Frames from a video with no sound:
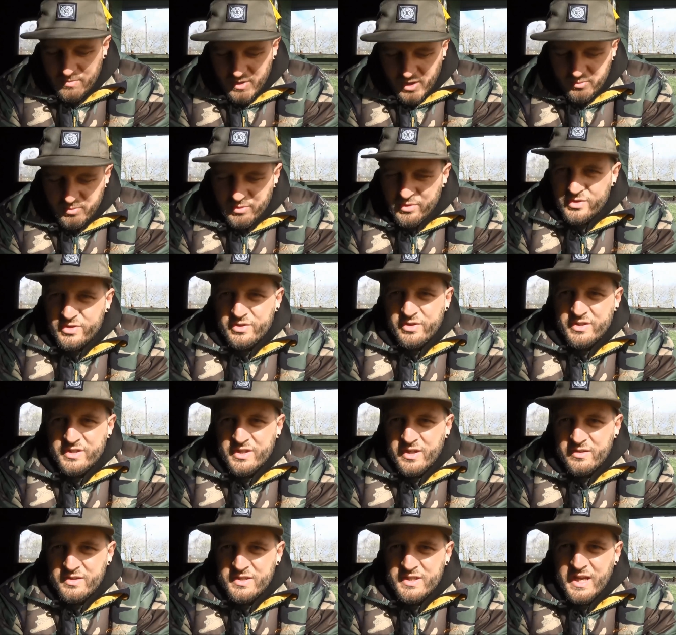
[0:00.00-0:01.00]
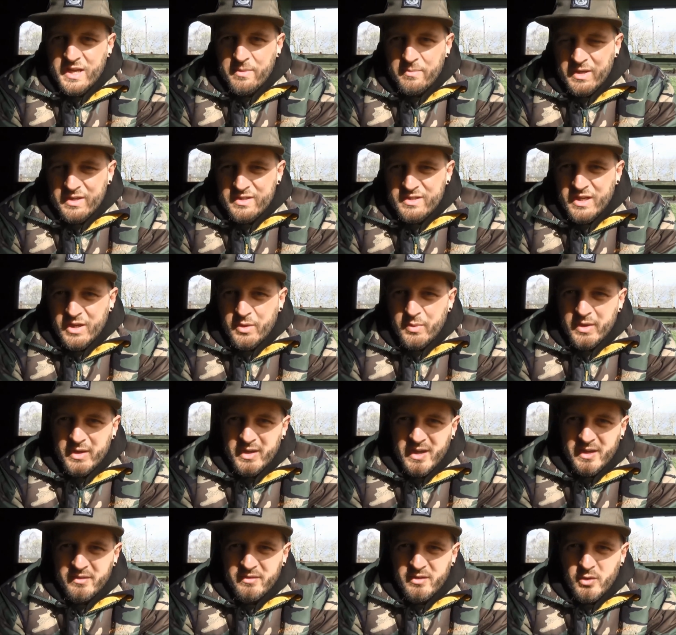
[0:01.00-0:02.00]
to melt, because like I say, the stick mix liquid
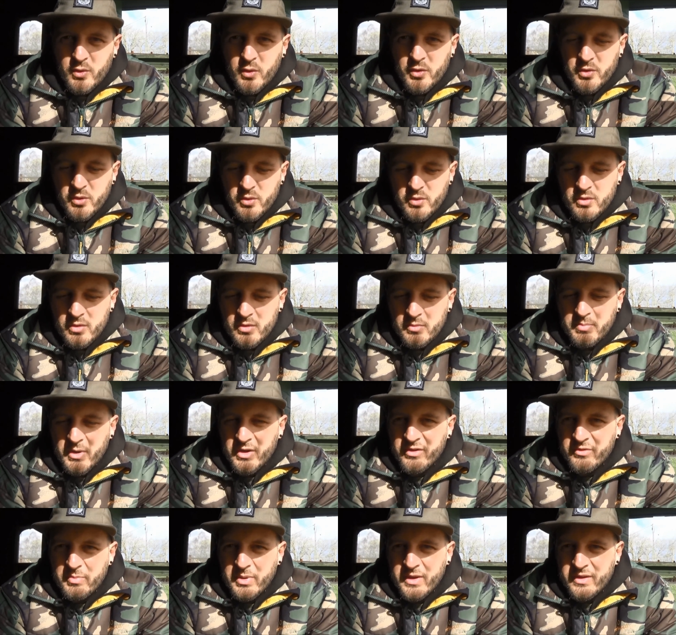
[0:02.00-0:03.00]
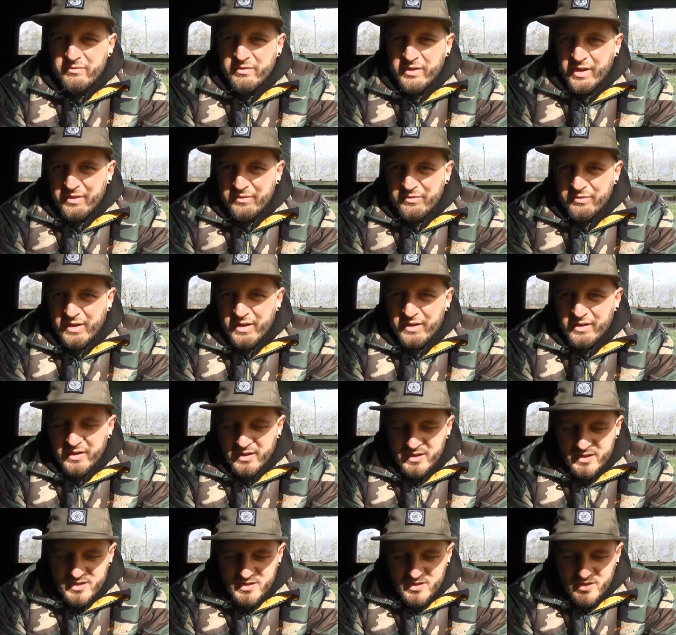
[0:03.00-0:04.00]
and the oil, both PVA
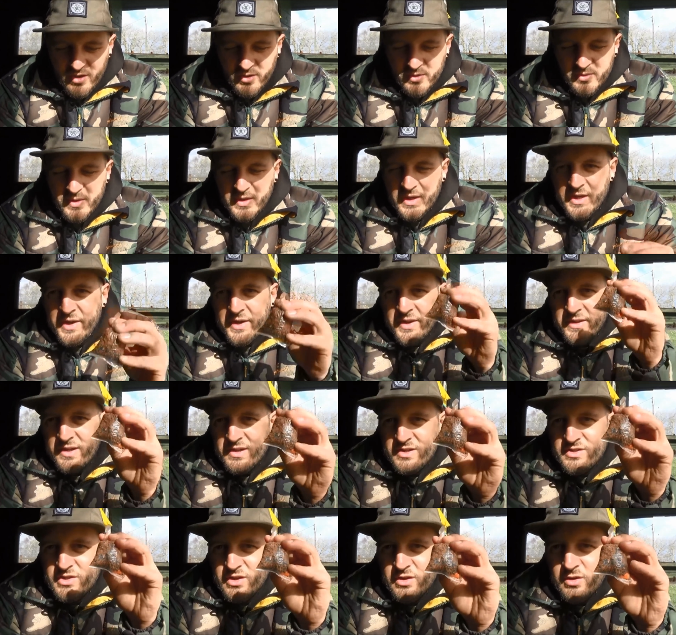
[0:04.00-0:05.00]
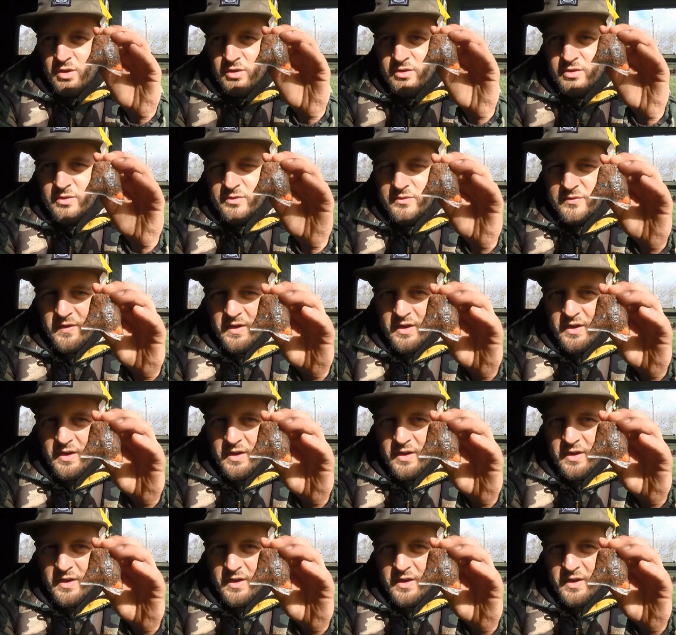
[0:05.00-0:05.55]
friendly. So that's the kind of